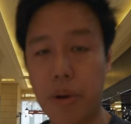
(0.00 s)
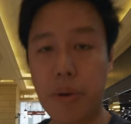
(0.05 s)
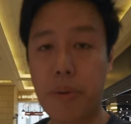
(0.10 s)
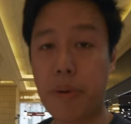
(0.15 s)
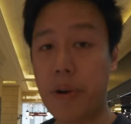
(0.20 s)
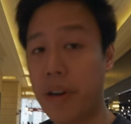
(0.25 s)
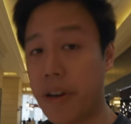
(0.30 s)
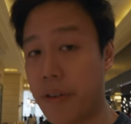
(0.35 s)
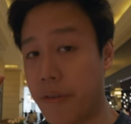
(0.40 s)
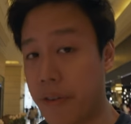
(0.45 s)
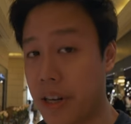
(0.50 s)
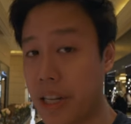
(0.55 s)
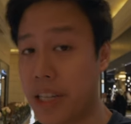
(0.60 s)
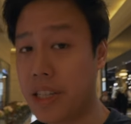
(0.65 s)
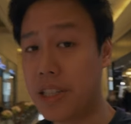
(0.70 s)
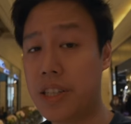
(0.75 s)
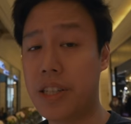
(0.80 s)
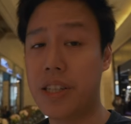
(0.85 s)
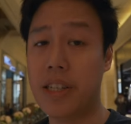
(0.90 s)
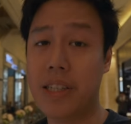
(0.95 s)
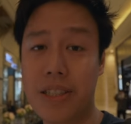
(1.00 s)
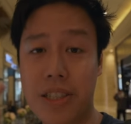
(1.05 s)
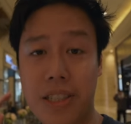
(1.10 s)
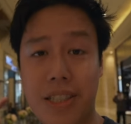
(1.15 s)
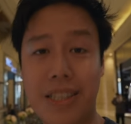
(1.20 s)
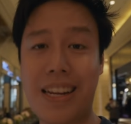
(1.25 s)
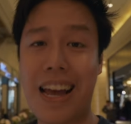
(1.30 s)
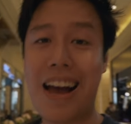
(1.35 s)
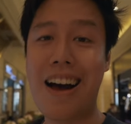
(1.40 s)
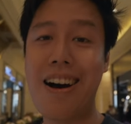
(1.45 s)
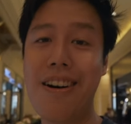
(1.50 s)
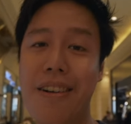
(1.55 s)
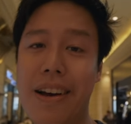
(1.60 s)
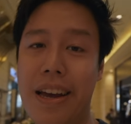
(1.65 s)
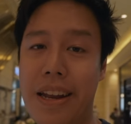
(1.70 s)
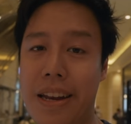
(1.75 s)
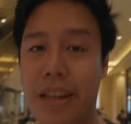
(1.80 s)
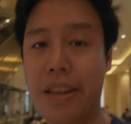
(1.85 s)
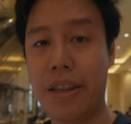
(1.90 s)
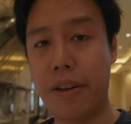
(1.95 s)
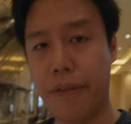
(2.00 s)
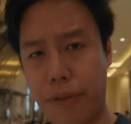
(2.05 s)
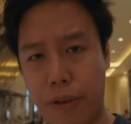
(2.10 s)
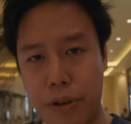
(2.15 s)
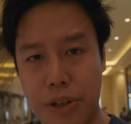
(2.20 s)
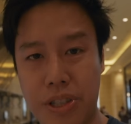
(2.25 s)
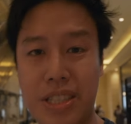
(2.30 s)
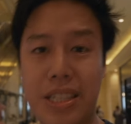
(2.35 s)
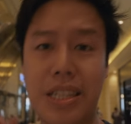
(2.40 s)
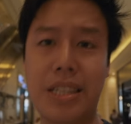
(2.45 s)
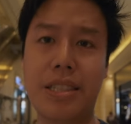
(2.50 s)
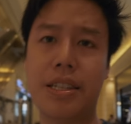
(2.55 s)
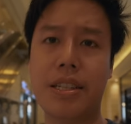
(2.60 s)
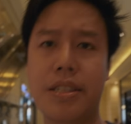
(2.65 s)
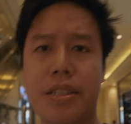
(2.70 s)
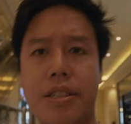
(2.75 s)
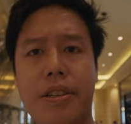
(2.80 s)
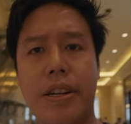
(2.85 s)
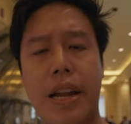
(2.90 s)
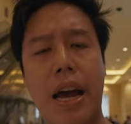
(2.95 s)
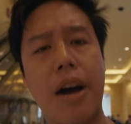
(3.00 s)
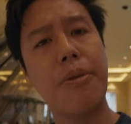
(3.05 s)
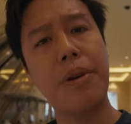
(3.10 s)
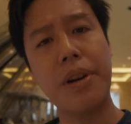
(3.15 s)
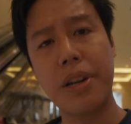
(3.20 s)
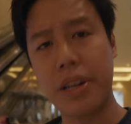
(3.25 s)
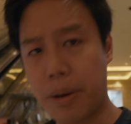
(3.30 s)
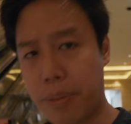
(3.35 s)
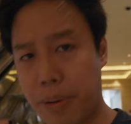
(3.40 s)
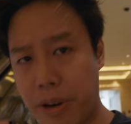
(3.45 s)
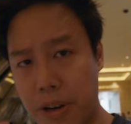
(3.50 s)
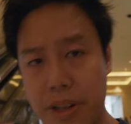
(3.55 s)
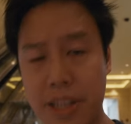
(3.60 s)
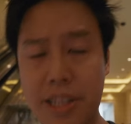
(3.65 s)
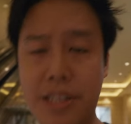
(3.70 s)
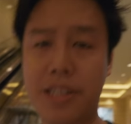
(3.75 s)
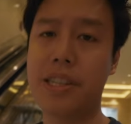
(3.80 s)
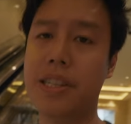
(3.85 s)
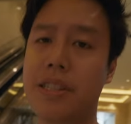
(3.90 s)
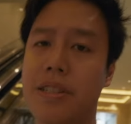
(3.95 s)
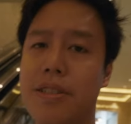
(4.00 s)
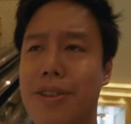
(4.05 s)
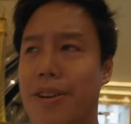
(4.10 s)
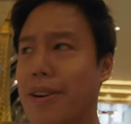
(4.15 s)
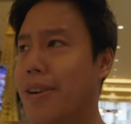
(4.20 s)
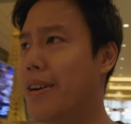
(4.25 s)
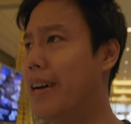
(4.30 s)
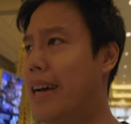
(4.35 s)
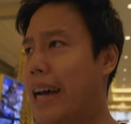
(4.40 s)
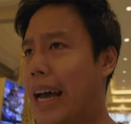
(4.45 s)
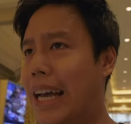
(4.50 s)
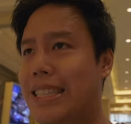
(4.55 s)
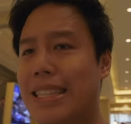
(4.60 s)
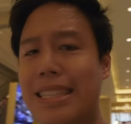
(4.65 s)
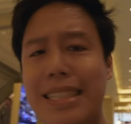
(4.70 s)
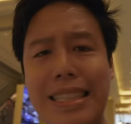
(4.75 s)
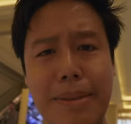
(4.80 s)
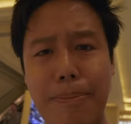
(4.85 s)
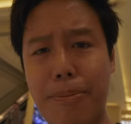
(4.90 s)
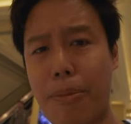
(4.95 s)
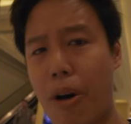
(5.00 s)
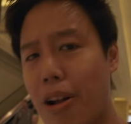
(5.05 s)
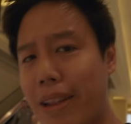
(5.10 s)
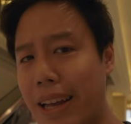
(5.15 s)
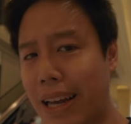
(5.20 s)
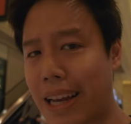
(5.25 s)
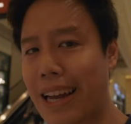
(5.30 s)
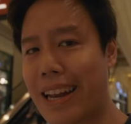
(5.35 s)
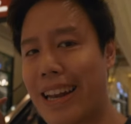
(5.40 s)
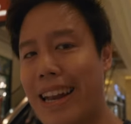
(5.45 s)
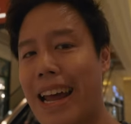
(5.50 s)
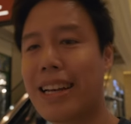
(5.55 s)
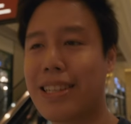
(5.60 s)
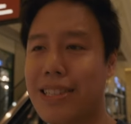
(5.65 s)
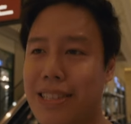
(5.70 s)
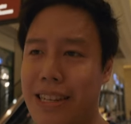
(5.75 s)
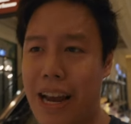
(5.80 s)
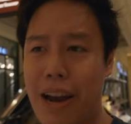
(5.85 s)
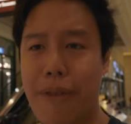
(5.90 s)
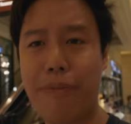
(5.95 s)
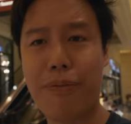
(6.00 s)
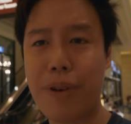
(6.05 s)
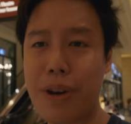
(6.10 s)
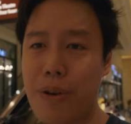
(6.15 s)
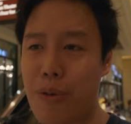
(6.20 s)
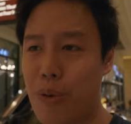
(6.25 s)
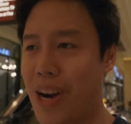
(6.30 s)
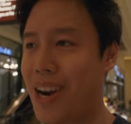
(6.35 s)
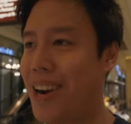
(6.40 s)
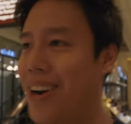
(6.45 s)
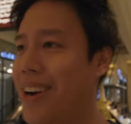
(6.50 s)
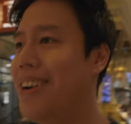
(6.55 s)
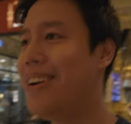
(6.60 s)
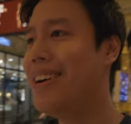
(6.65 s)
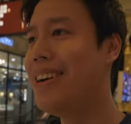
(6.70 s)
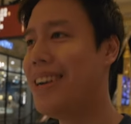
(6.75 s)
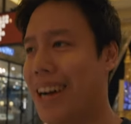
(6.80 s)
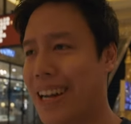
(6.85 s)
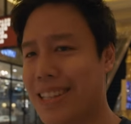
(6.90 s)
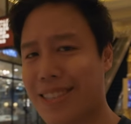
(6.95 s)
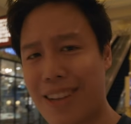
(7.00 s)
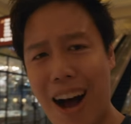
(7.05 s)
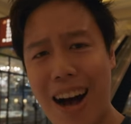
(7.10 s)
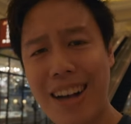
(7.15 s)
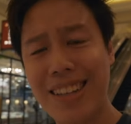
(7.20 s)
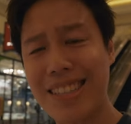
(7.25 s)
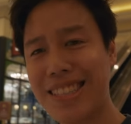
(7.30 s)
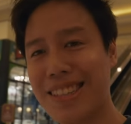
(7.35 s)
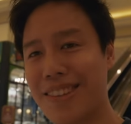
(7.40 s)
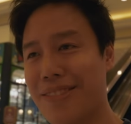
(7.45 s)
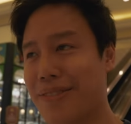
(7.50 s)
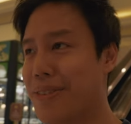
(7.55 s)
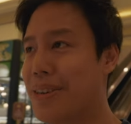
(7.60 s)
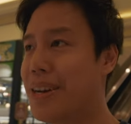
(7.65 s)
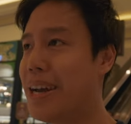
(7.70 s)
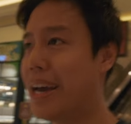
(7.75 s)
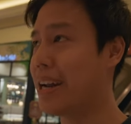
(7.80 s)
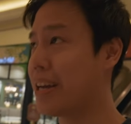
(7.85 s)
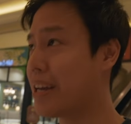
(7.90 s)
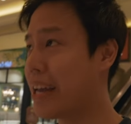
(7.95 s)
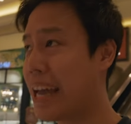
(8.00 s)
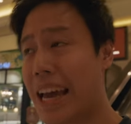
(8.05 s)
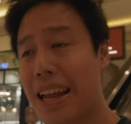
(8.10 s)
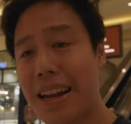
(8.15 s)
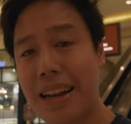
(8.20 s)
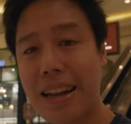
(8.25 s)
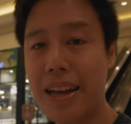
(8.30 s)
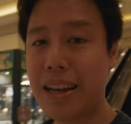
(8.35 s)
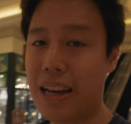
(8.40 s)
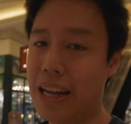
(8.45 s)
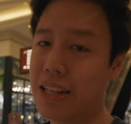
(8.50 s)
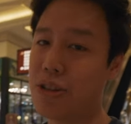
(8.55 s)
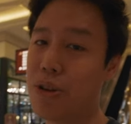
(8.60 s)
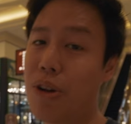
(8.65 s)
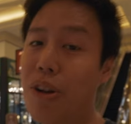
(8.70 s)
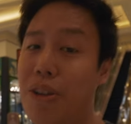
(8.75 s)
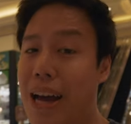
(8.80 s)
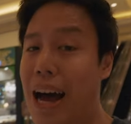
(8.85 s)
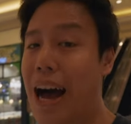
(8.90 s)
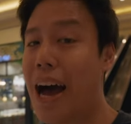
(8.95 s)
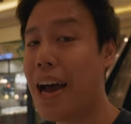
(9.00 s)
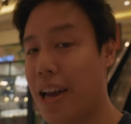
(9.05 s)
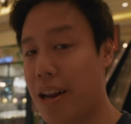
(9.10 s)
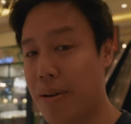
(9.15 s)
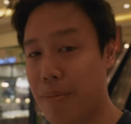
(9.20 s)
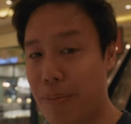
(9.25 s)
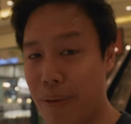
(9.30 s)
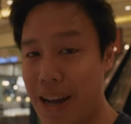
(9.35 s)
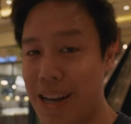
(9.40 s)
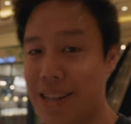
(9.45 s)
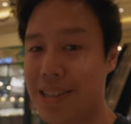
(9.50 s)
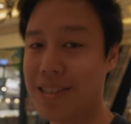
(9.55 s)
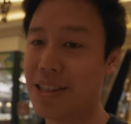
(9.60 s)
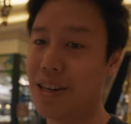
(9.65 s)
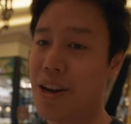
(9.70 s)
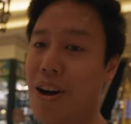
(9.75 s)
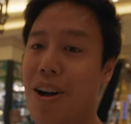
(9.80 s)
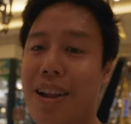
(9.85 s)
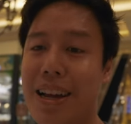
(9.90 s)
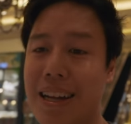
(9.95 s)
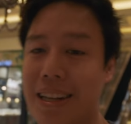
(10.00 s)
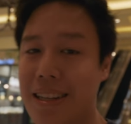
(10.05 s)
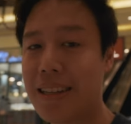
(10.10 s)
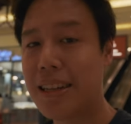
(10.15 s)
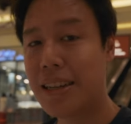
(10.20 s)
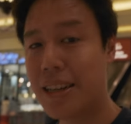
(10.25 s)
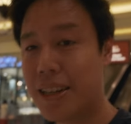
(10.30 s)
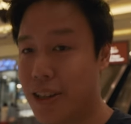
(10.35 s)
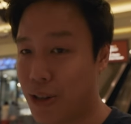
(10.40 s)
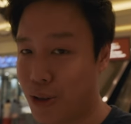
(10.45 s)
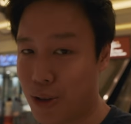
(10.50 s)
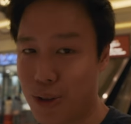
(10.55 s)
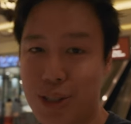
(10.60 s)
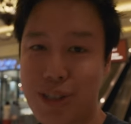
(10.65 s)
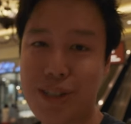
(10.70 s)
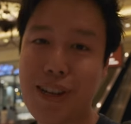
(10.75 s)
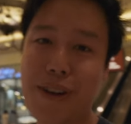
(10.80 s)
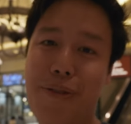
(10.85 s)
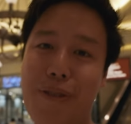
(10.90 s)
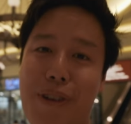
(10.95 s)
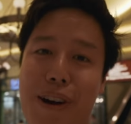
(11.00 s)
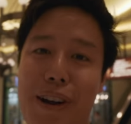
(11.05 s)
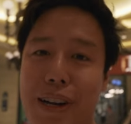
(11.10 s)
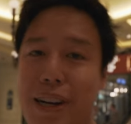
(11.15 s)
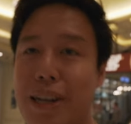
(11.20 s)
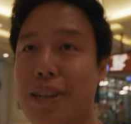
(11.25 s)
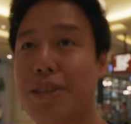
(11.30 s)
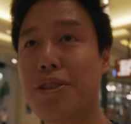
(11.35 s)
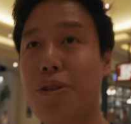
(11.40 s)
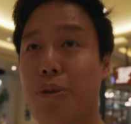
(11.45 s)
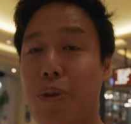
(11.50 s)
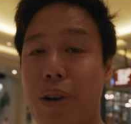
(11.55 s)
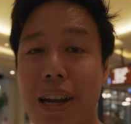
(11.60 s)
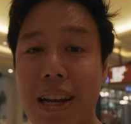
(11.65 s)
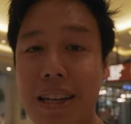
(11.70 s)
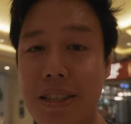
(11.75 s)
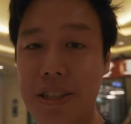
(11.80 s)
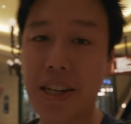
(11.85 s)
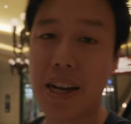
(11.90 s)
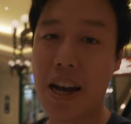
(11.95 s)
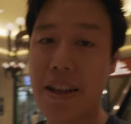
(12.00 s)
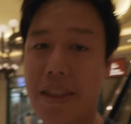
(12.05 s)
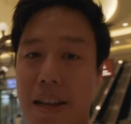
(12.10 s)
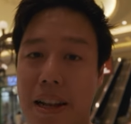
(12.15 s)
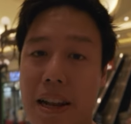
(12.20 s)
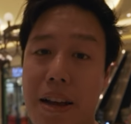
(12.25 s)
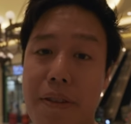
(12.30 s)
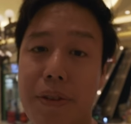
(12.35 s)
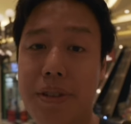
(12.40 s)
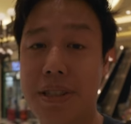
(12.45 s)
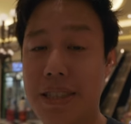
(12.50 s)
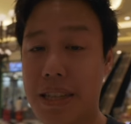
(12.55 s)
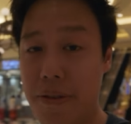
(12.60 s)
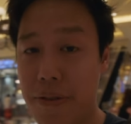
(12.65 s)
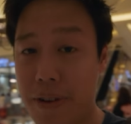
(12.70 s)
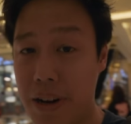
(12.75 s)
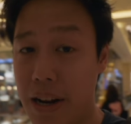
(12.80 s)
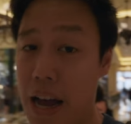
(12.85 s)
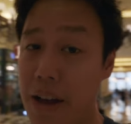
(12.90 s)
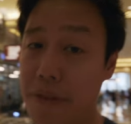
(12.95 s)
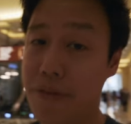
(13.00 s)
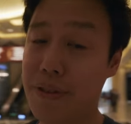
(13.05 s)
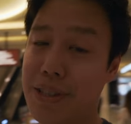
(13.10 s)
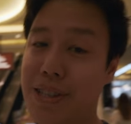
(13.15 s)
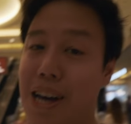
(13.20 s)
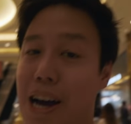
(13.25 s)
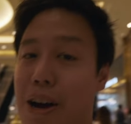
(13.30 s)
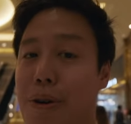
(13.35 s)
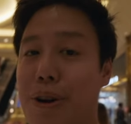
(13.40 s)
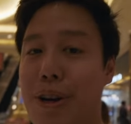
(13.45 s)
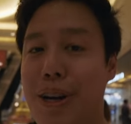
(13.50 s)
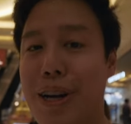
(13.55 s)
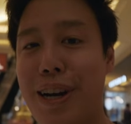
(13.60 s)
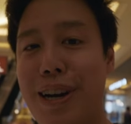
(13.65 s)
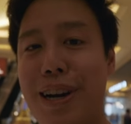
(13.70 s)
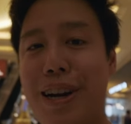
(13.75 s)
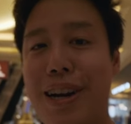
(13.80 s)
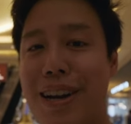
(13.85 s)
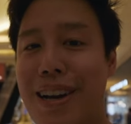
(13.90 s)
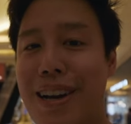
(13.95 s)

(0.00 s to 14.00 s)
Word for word: we were in the Venetian just now and then the Four Seasons and now we're in the Parisian. So it's just a mall that connects everywhere. That's awesome. And again, it's all the high-end brands and all that good stuff around here. So we're gonna check out the level 7 Eiffel Tower here.